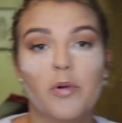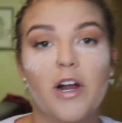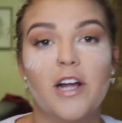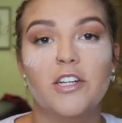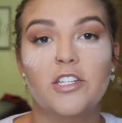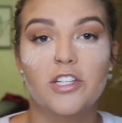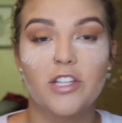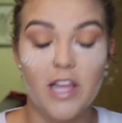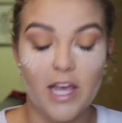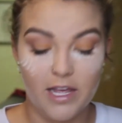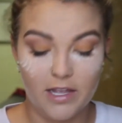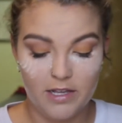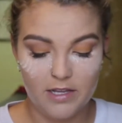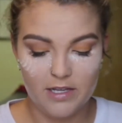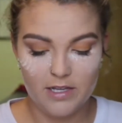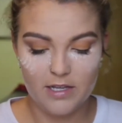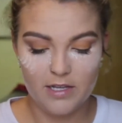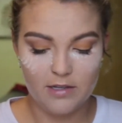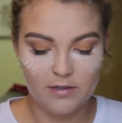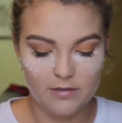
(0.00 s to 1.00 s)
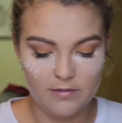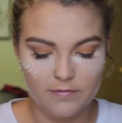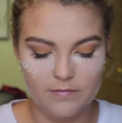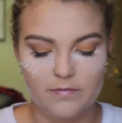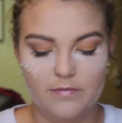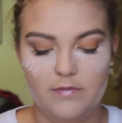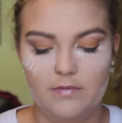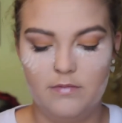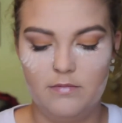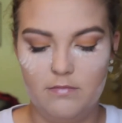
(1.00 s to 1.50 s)
brush that
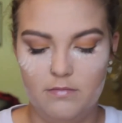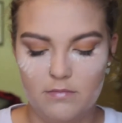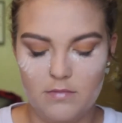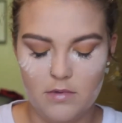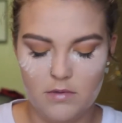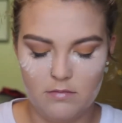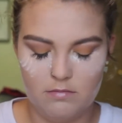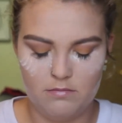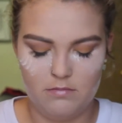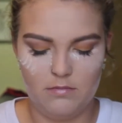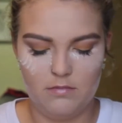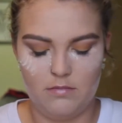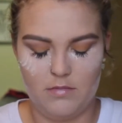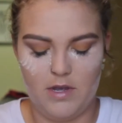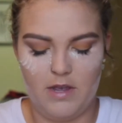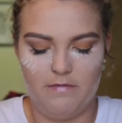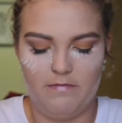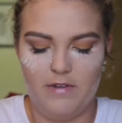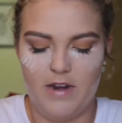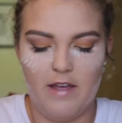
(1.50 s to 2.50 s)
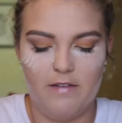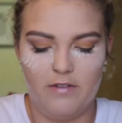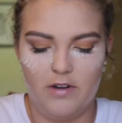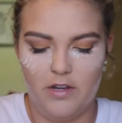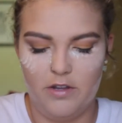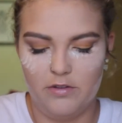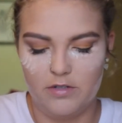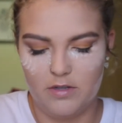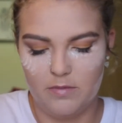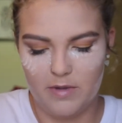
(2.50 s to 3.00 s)
I've never
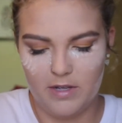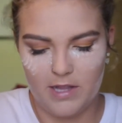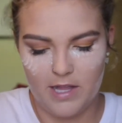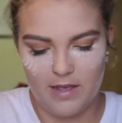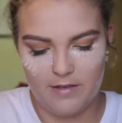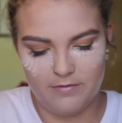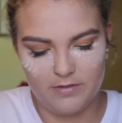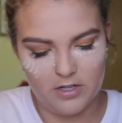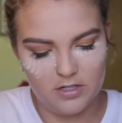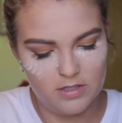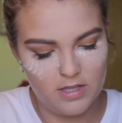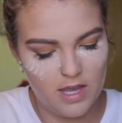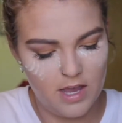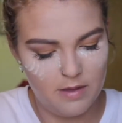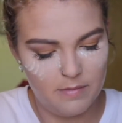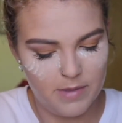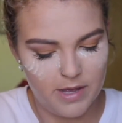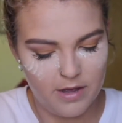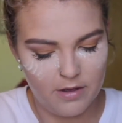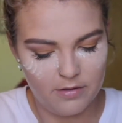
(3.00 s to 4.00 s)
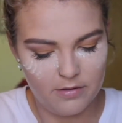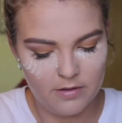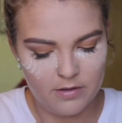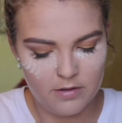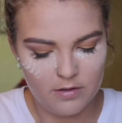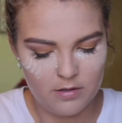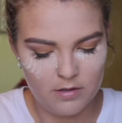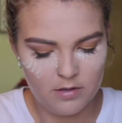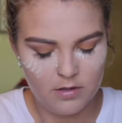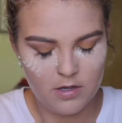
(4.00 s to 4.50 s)
used in my life just came out.
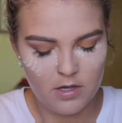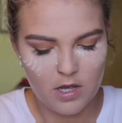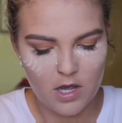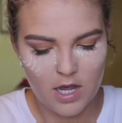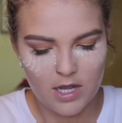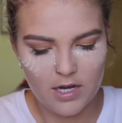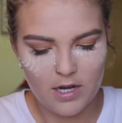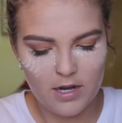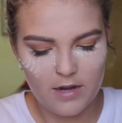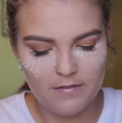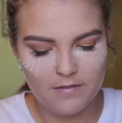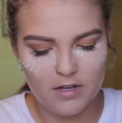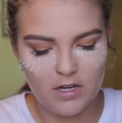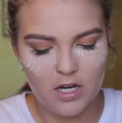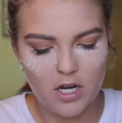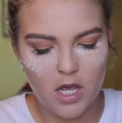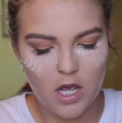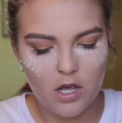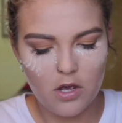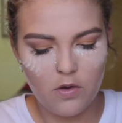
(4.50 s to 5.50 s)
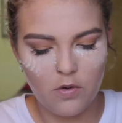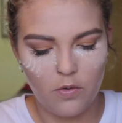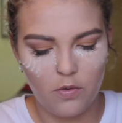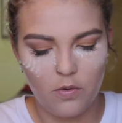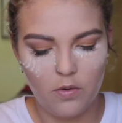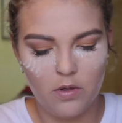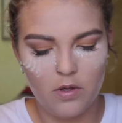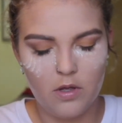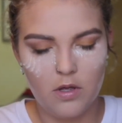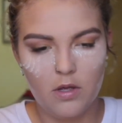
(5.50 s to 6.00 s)
I didn't even
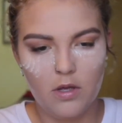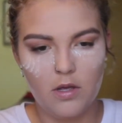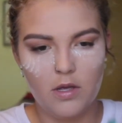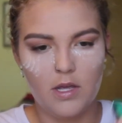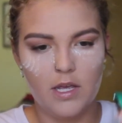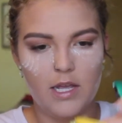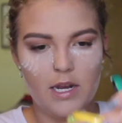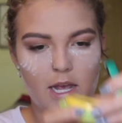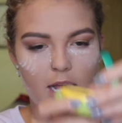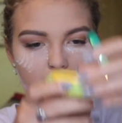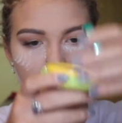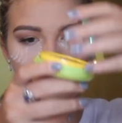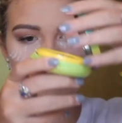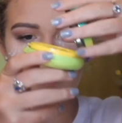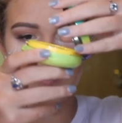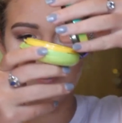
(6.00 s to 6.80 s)
know it has